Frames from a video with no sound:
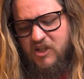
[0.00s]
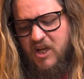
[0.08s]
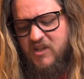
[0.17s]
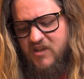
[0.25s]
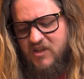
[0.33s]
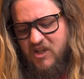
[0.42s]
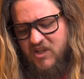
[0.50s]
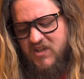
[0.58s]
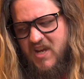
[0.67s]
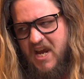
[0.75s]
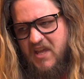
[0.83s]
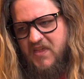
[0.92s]
Jesus
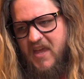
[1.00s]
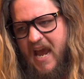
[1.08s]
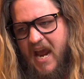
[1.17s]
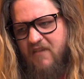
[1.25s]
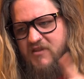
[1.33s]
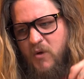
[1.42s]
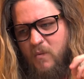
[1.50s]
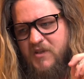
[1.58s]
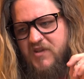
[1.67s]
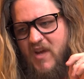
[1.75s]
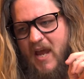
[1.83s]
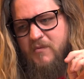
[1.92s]
just said that if someone
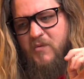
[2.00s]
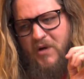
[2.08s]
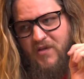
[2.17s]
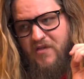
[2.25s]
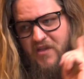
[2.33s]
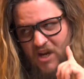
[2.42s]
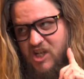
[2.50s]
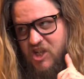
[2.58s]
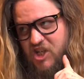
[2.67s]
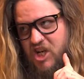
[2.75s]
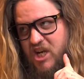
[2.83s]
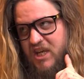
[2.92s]
slaps me on
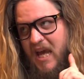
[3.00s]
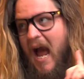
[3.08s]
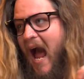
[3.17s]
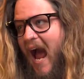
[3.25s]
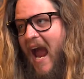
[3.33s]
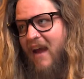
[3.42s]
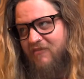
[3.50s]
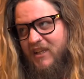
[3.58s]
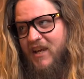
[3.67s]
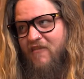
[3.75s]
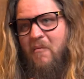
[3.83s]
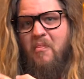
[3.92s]
this cheek, I have
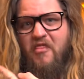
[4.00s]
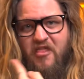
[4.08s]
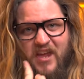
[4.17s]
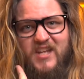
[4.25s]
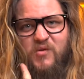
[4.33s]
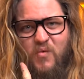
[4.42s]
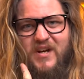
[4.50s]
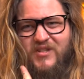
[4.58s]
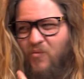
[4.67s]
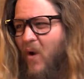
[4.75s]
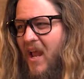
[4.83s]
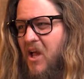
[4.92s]
to give them this one
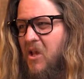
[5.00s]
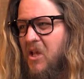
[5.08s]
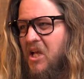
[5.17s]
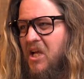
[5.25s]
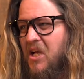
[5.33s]
as well?